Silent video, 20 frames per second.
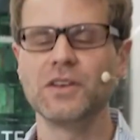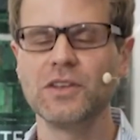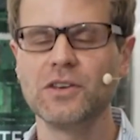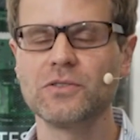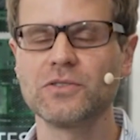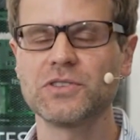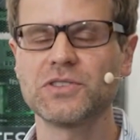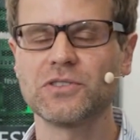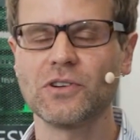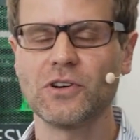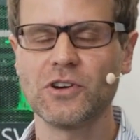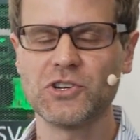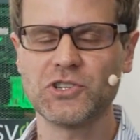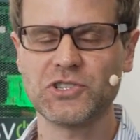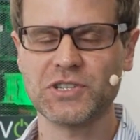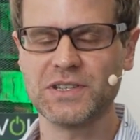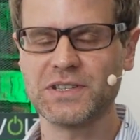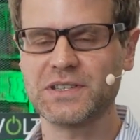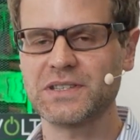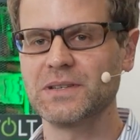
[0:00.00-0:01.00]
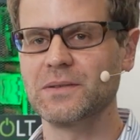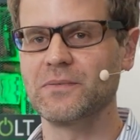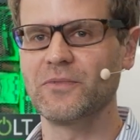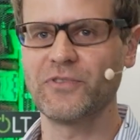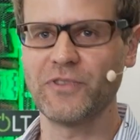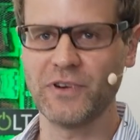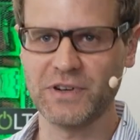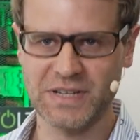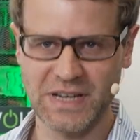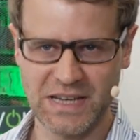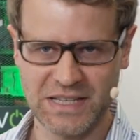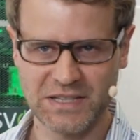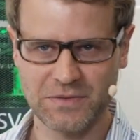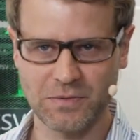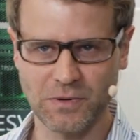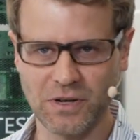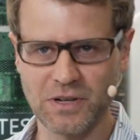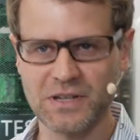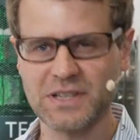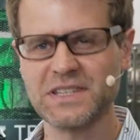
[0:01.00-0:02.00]
new storage system from
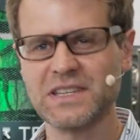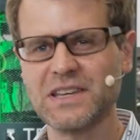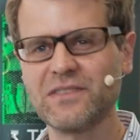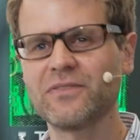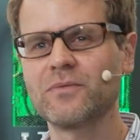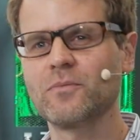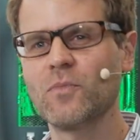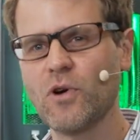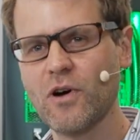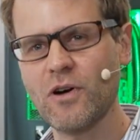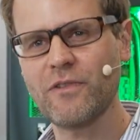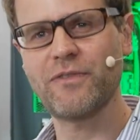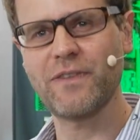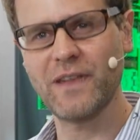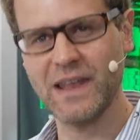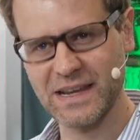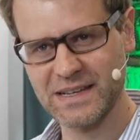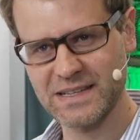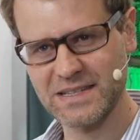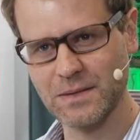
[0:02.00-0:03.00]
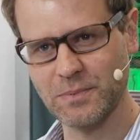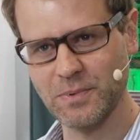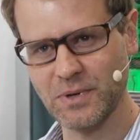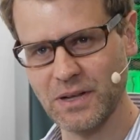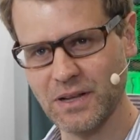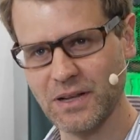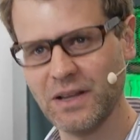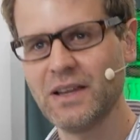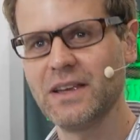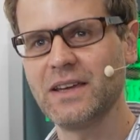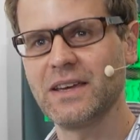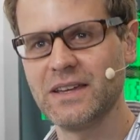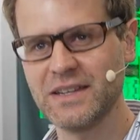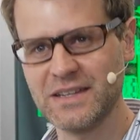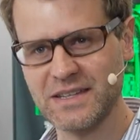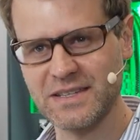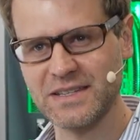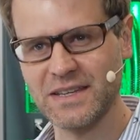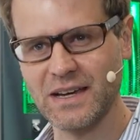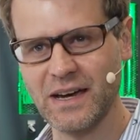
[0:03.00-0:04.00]
Tesvolt is even more flexible
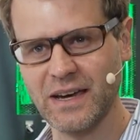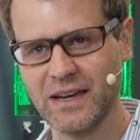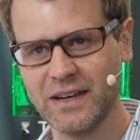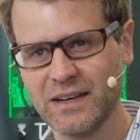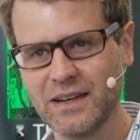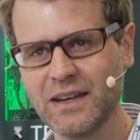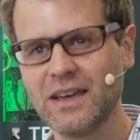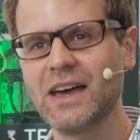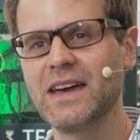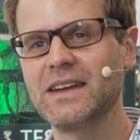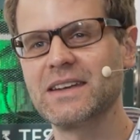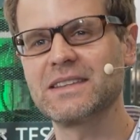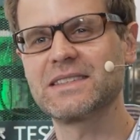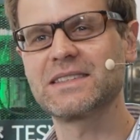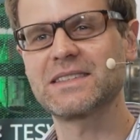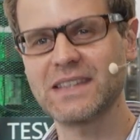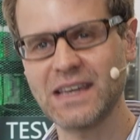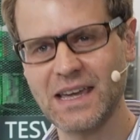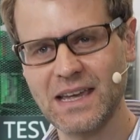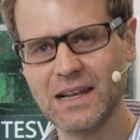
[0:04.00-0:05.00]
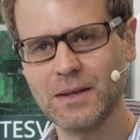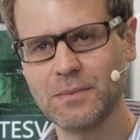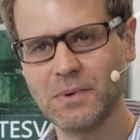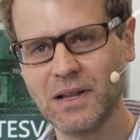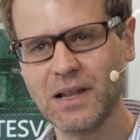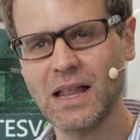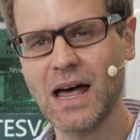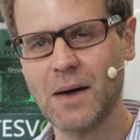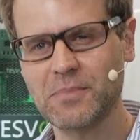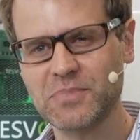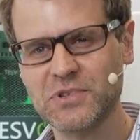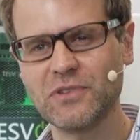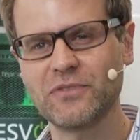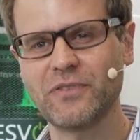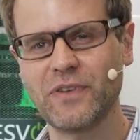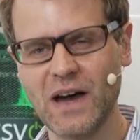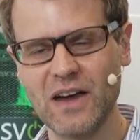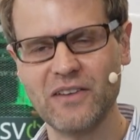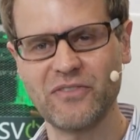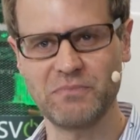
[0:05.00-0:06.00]
in design, and it's scalable up to
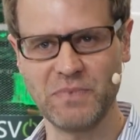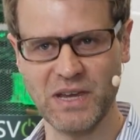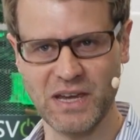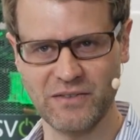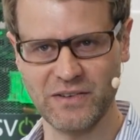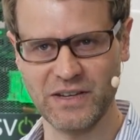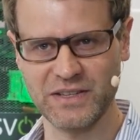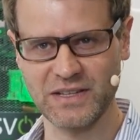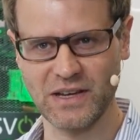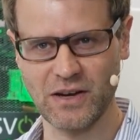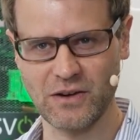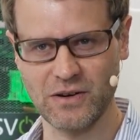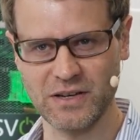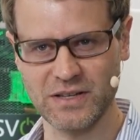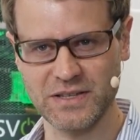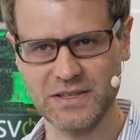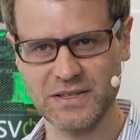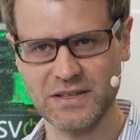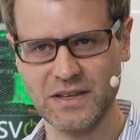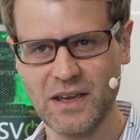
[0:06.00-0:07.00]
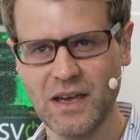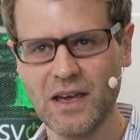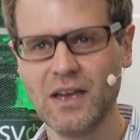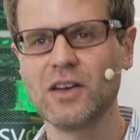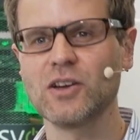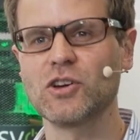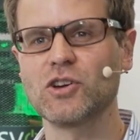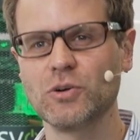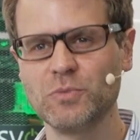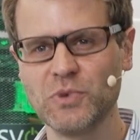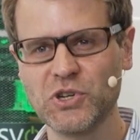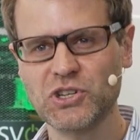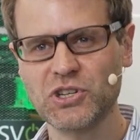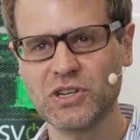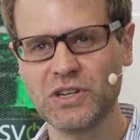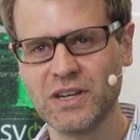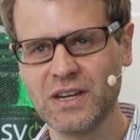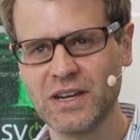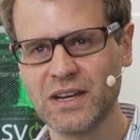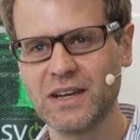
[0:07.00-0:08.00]
5 megawatt hours.
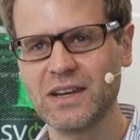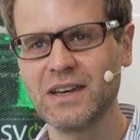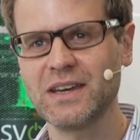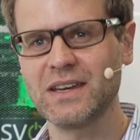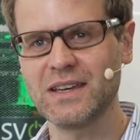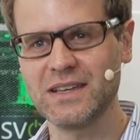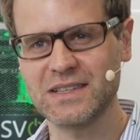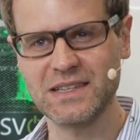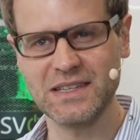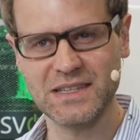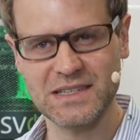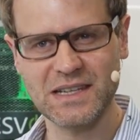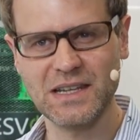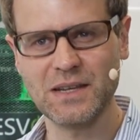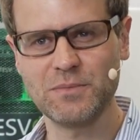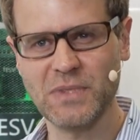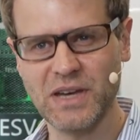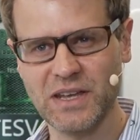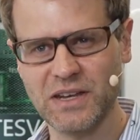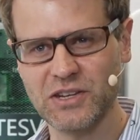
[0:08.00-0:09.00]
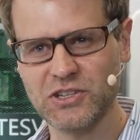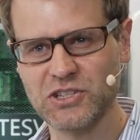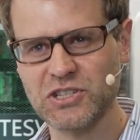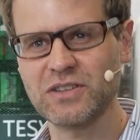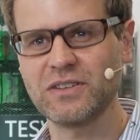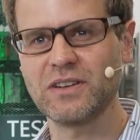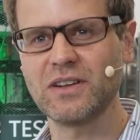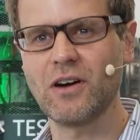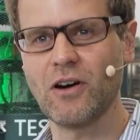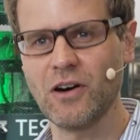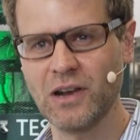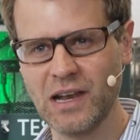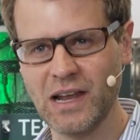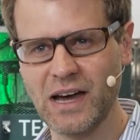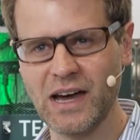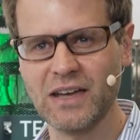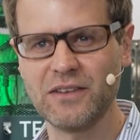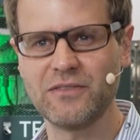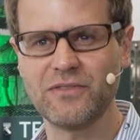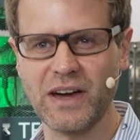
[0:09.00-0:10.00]
Commissioning is easily managed
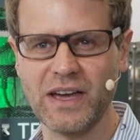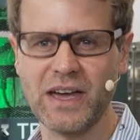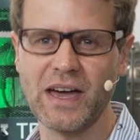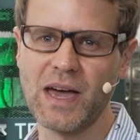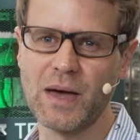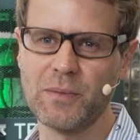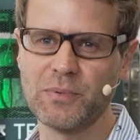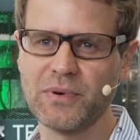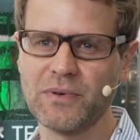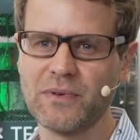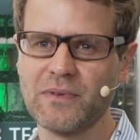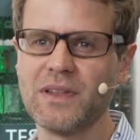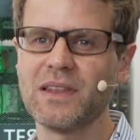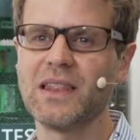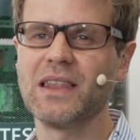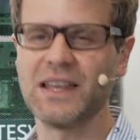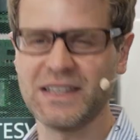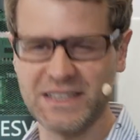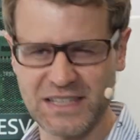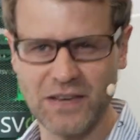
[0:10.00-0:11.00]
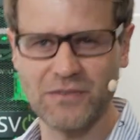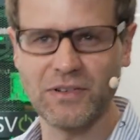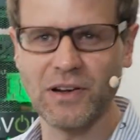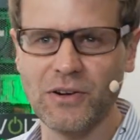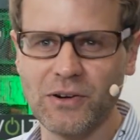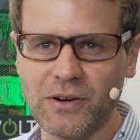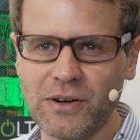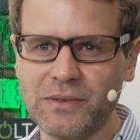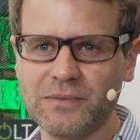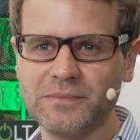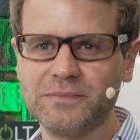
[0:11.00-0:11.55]
online via app. Let's have a look.